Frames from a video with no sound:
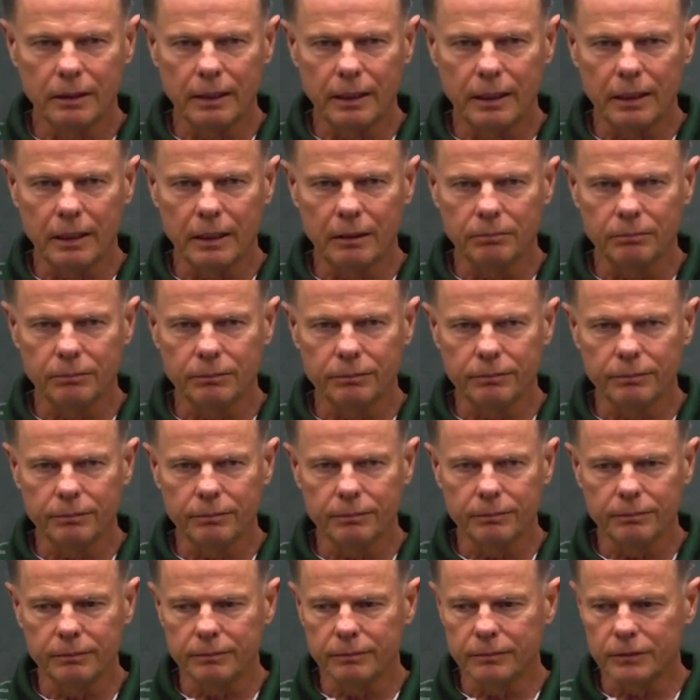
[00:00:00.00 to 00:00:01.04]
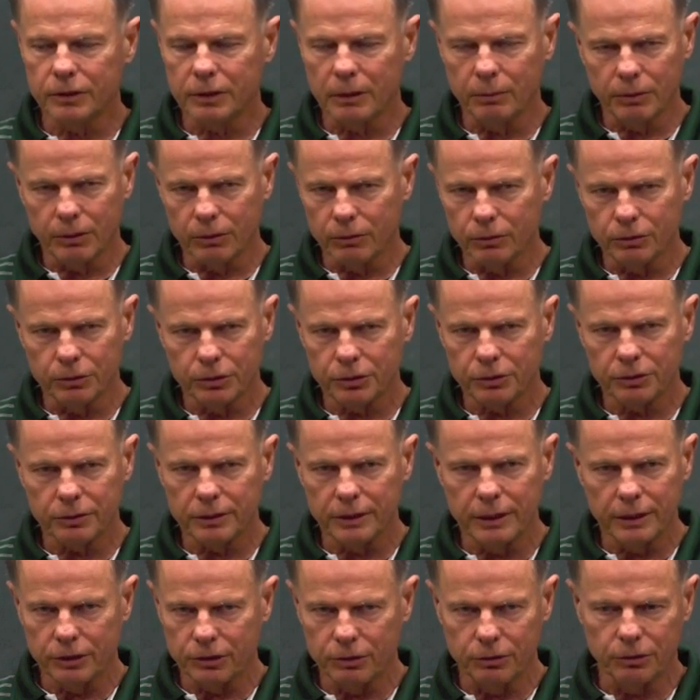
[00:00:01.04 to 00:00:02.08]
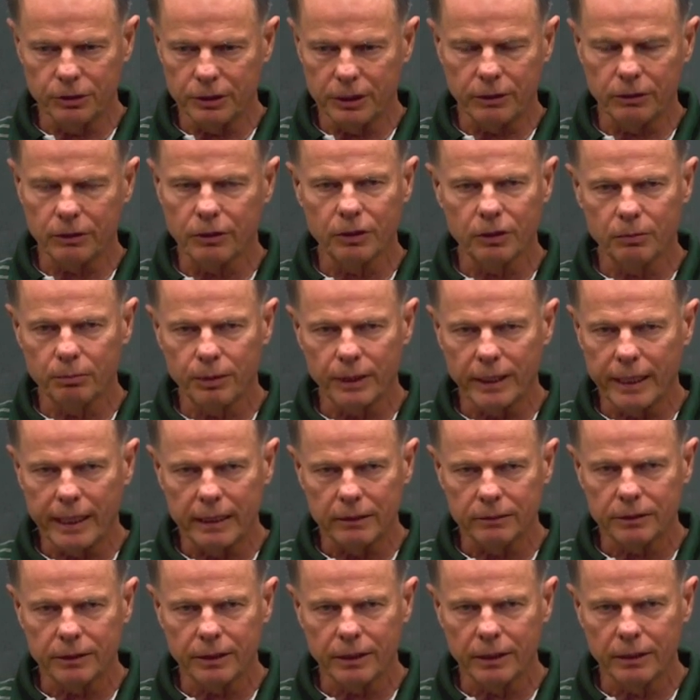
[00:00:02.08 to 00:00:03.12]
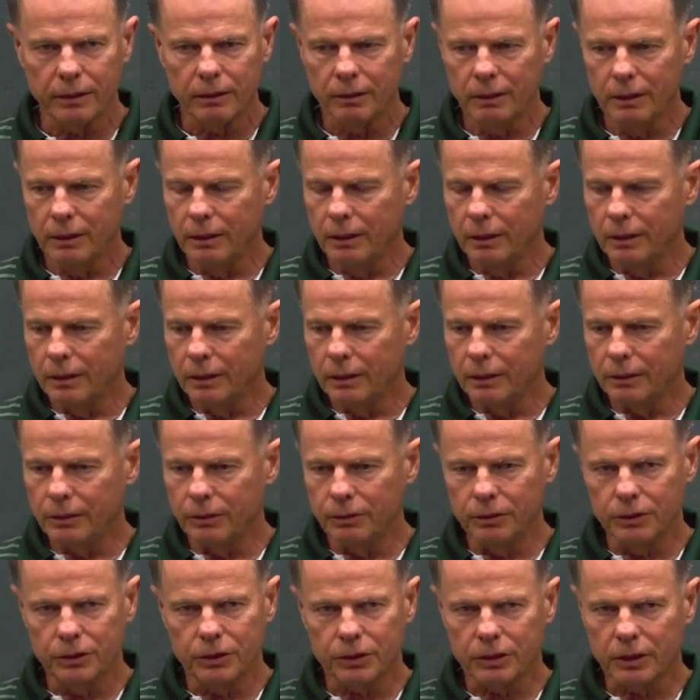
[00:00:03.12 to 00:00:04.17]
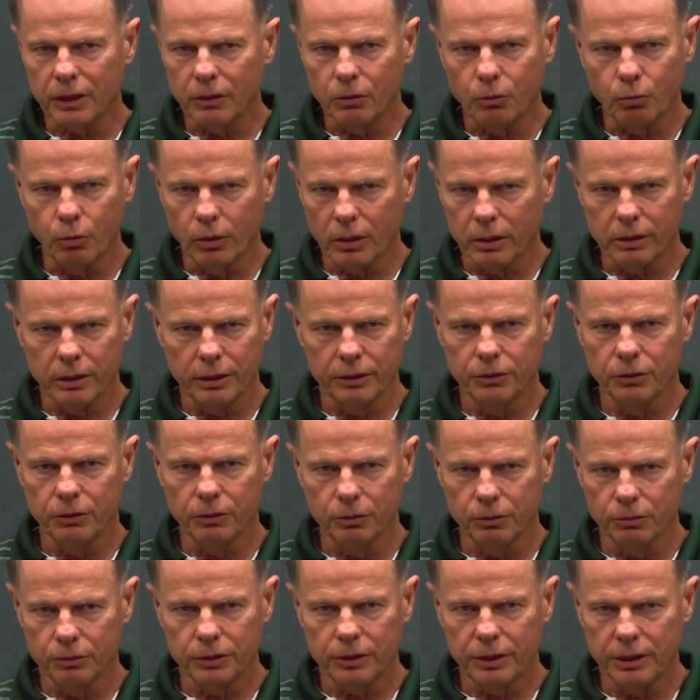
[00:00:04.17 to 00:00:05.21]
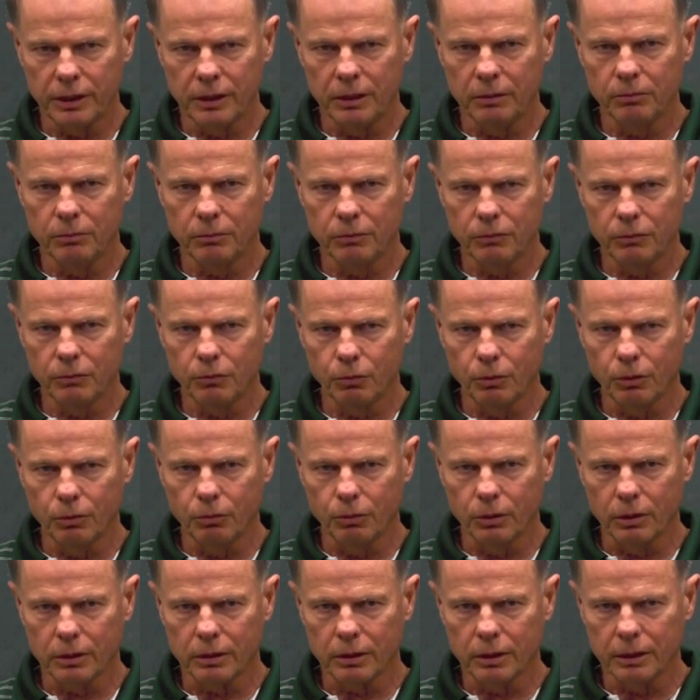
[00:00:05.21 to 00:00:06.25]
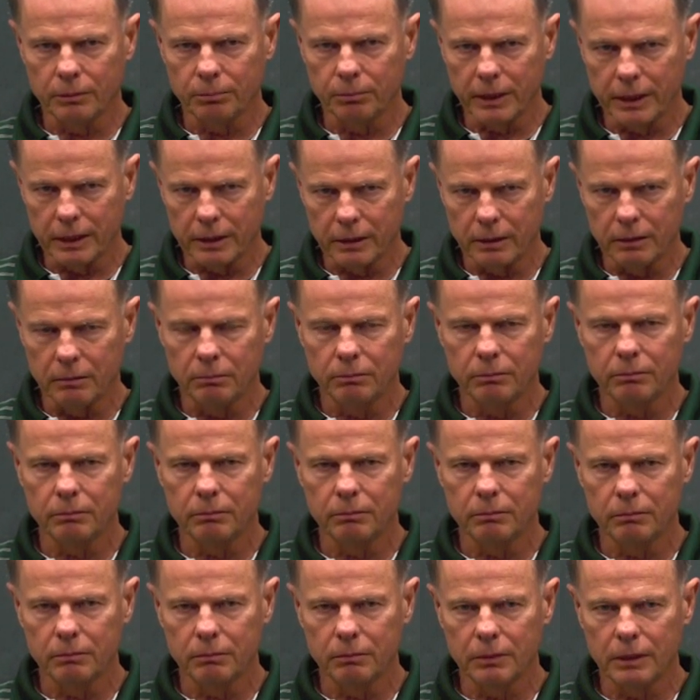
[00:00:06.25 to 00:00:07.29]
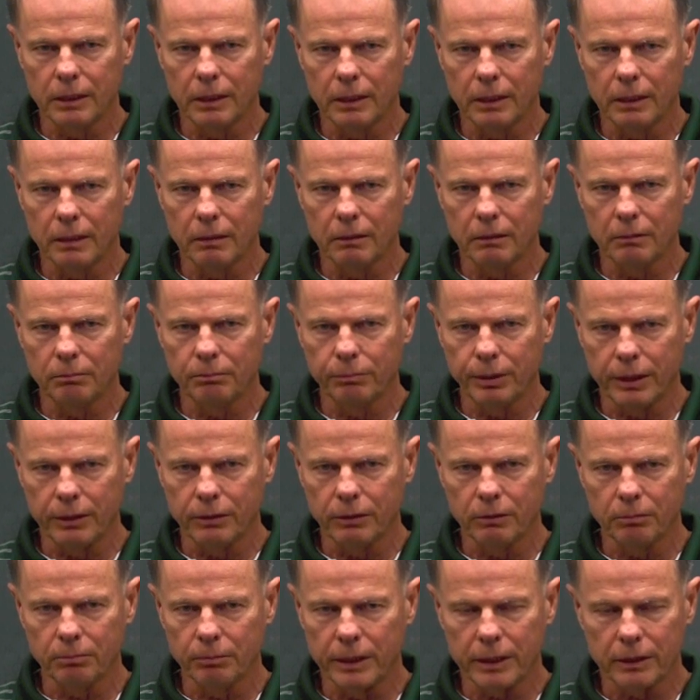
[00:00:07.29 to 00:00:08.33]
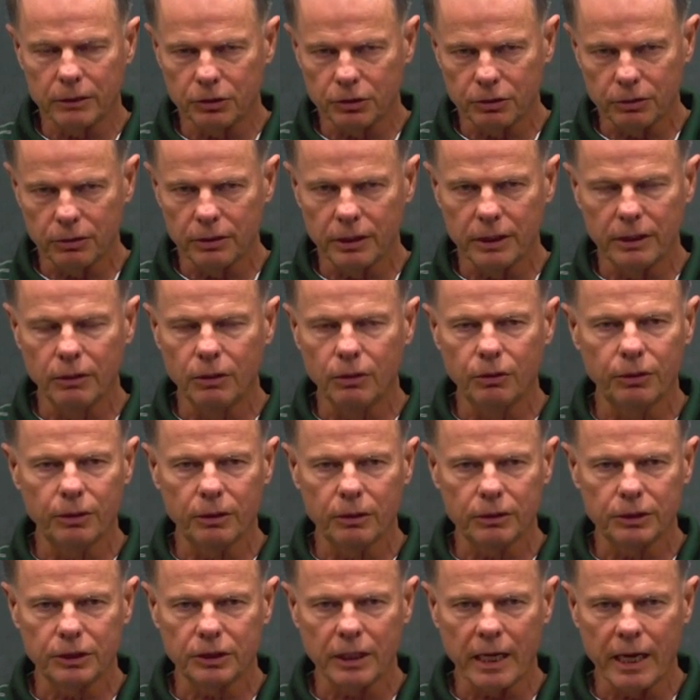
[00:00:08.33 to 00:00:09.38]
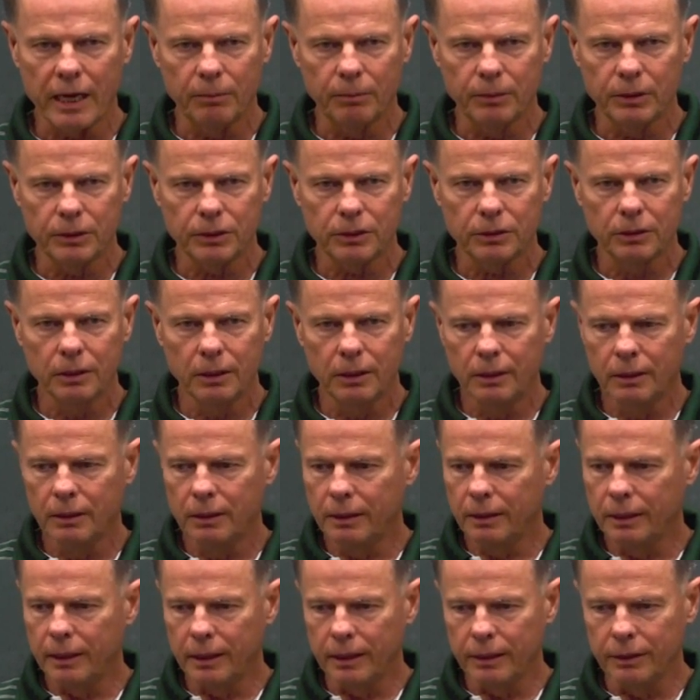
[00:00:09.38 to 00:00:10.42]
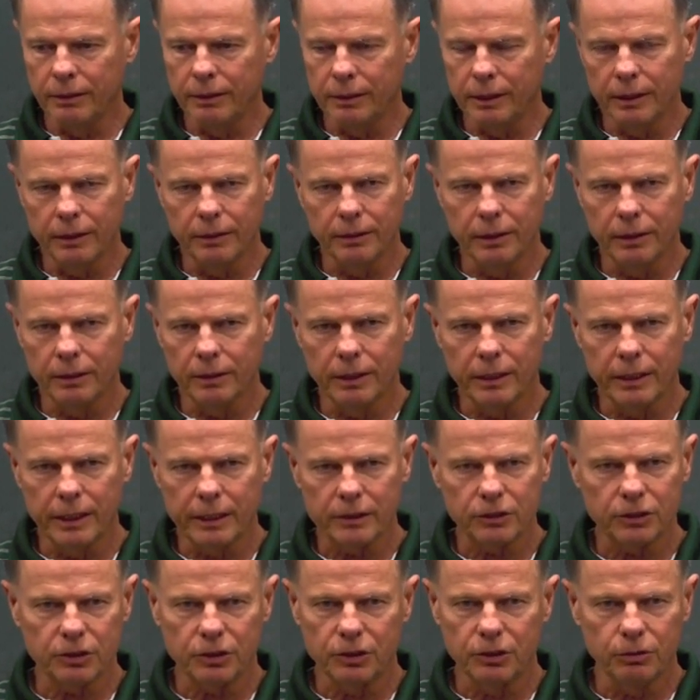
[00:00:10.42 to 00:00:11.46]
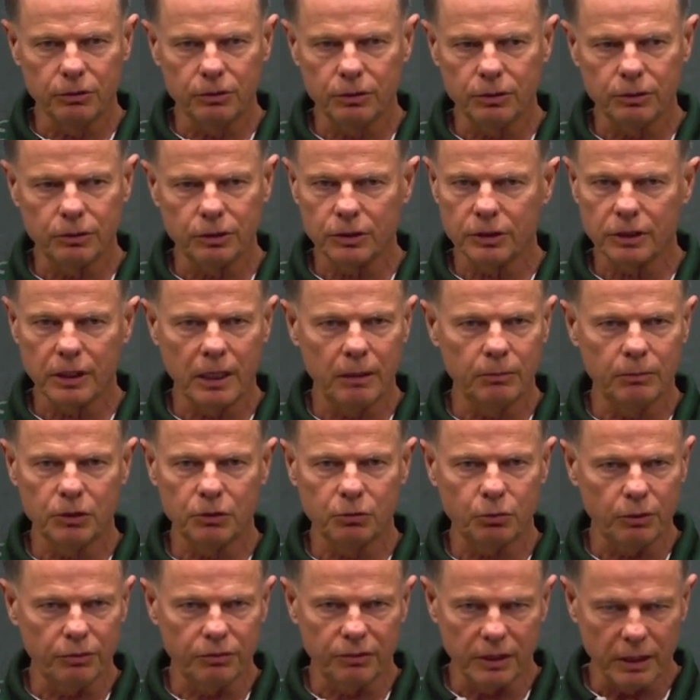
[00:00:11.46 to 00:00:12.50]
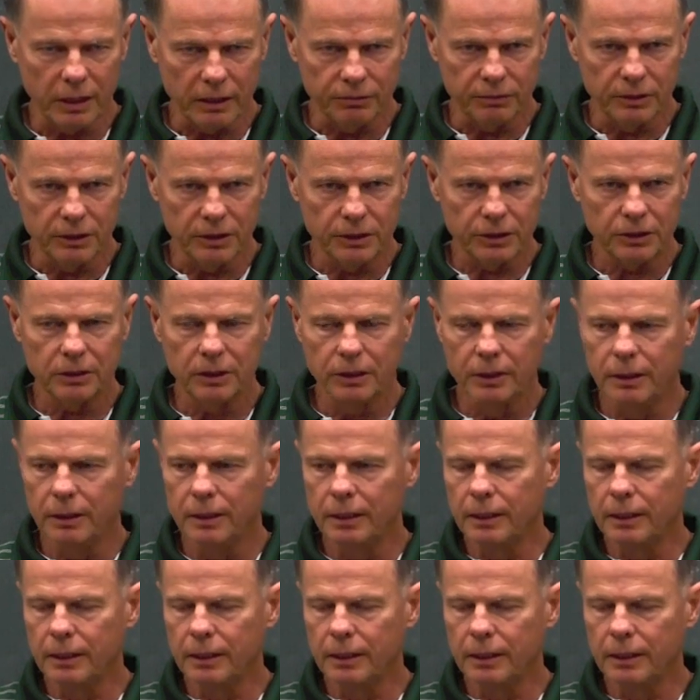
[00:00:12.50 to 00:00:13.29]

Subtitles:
some of those issues that are going to be out there. You just got to work on your own team, work on making them better, making sure they know their assignments, and then they execute those assignments with toughness,